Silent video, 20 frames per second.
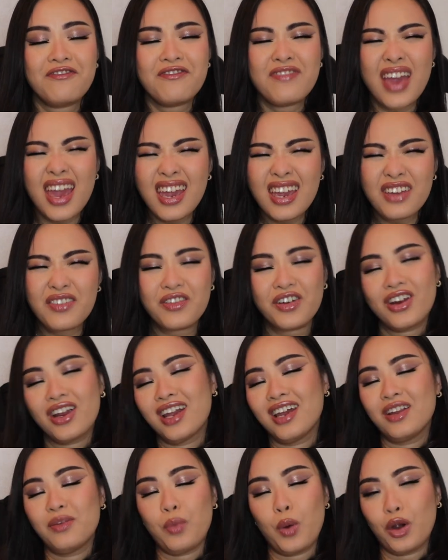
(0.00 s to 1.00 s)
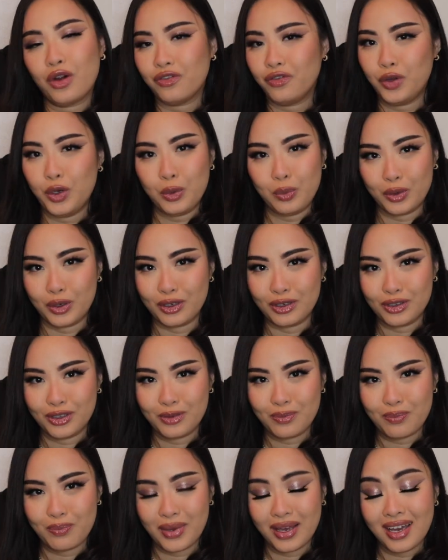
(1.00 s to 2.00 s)
favorite
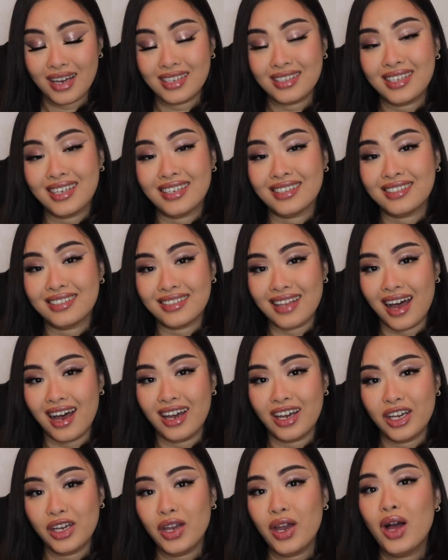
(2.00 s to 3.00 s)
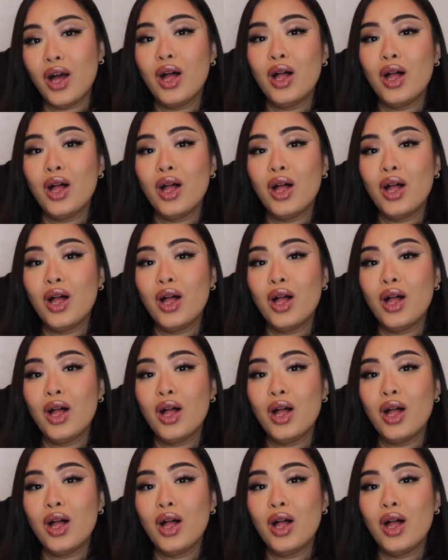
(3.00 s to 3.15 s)
perfumers because his style